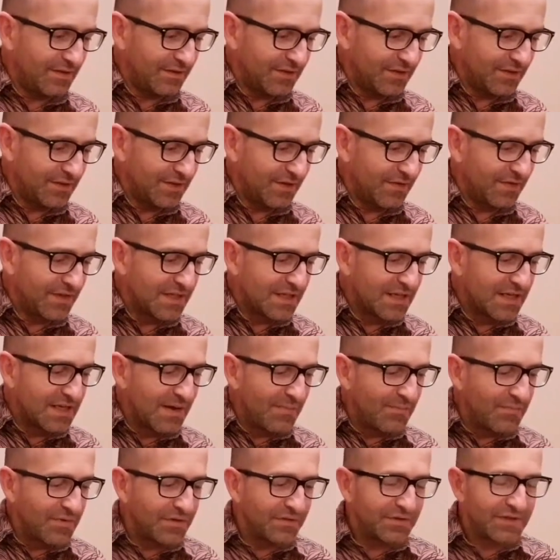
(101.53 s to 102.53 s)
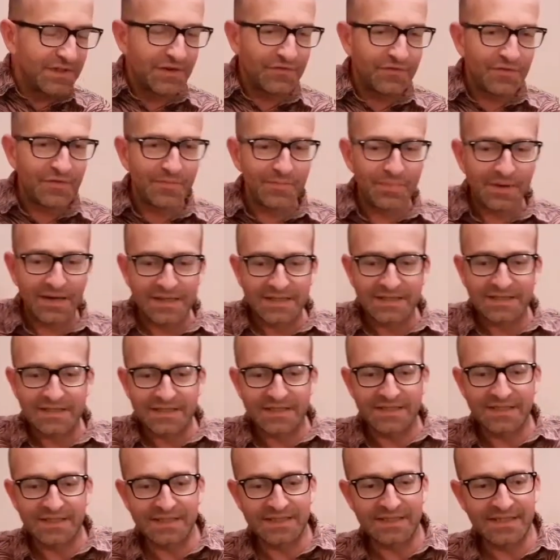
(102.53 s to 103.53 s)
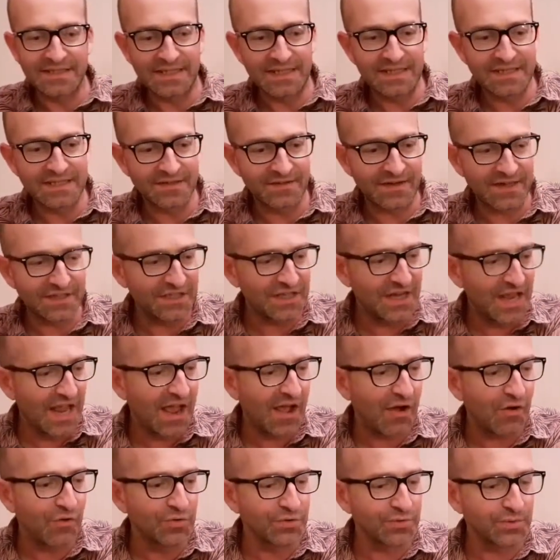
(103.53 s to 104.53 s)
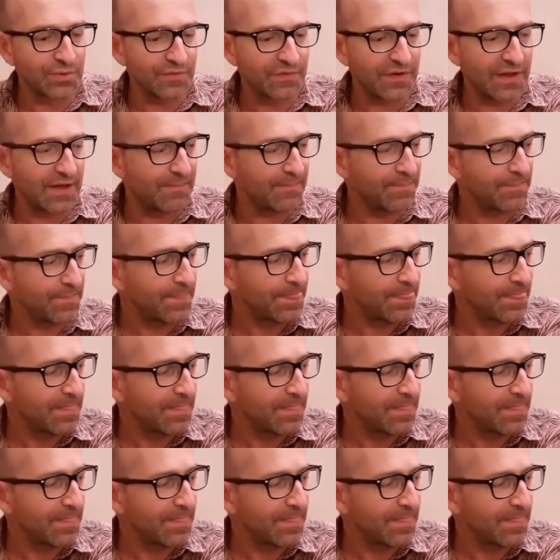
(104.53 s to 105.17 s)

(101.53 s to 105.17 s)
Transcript: So there's a number of different places the seeds are actually held within.